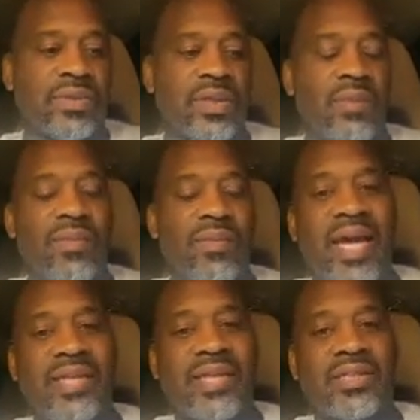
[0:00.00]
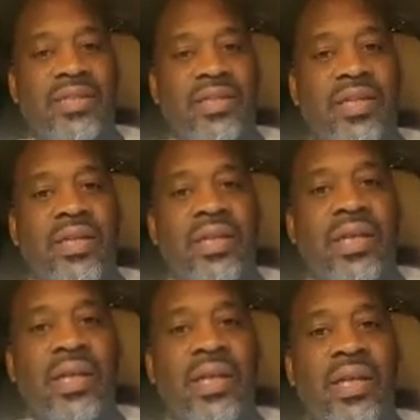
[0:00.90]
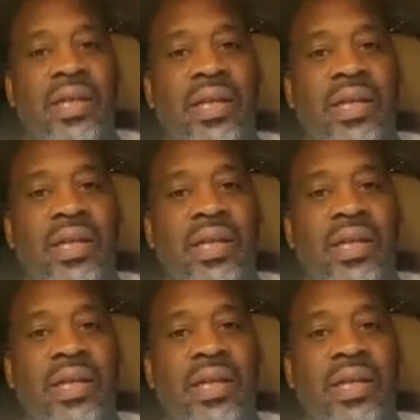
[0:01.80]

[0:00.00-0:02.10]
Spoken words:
I'm actually in Atlanta,